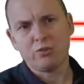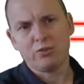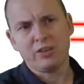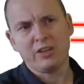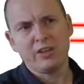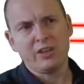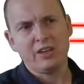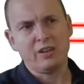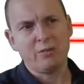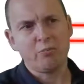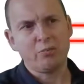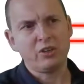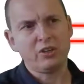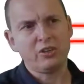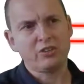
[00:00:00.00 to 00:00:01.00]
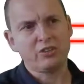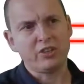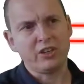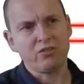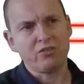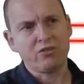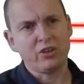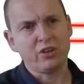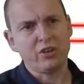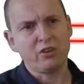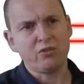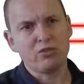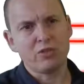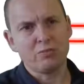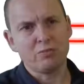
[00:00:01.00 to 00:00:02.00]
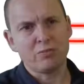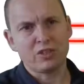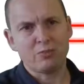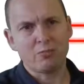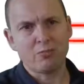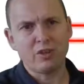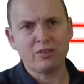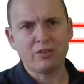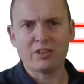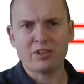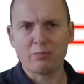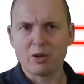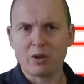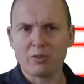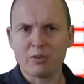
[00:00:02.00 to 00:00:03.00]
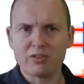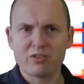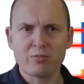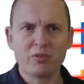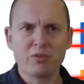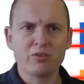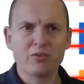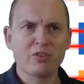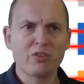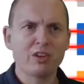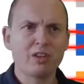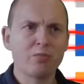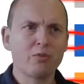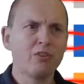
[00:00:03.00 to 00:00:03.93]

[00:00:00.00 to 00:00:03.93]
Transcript: in a partial state, so you can use them as splitters and power distribution networks,